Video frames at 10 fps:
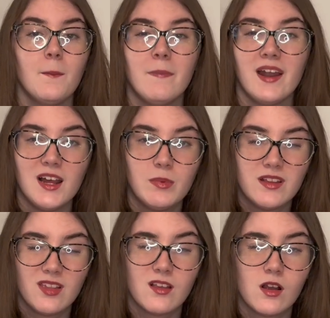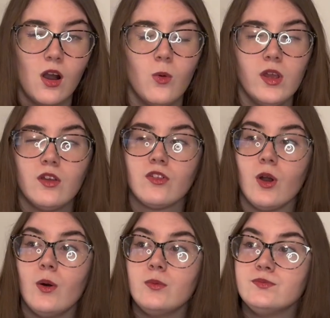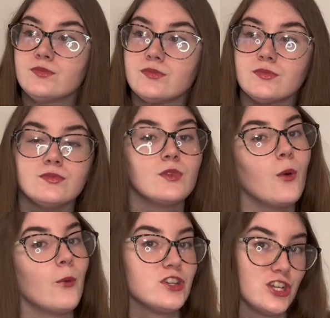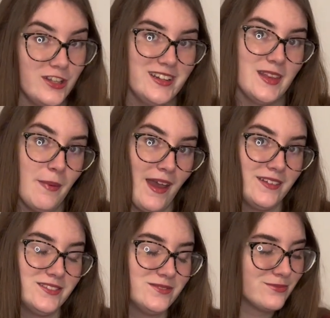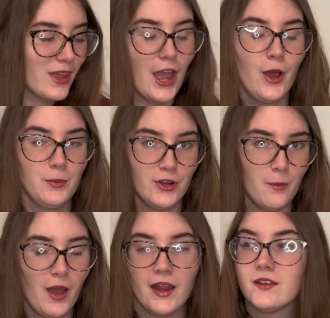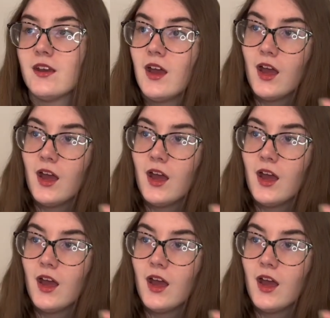but I've been sick all week, so we're chilling in the bed. I hope you don't mind.